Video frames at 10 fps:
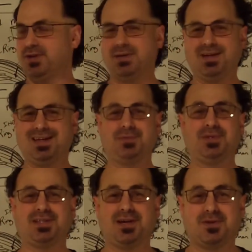I
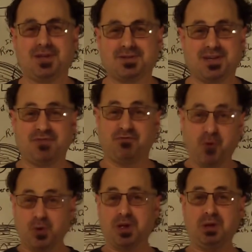heard there was like
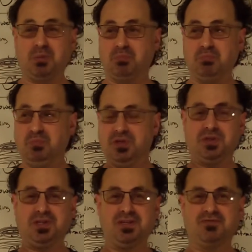40
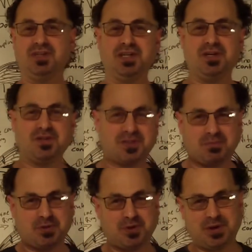million videos
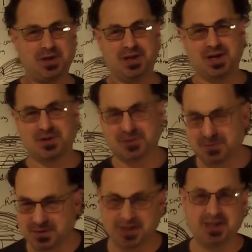uploaded a day or
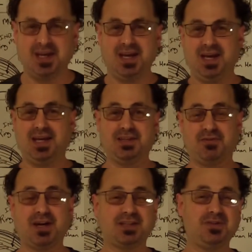something, and the
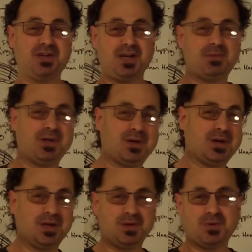fact that you came here
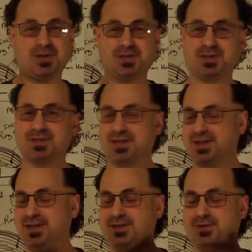and you watched this,
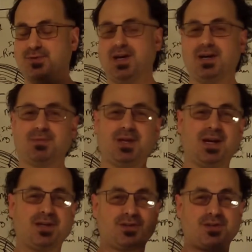it's great. I'm
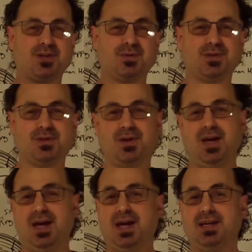glad I could share it with you.
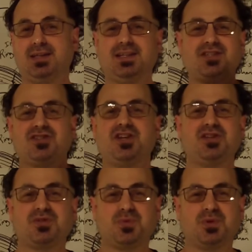And let's
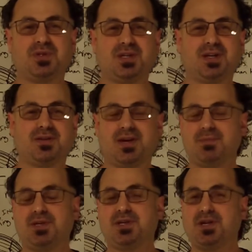change the world together. I
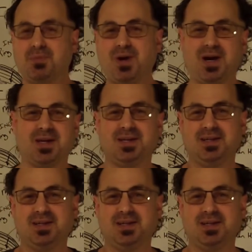mean, come on.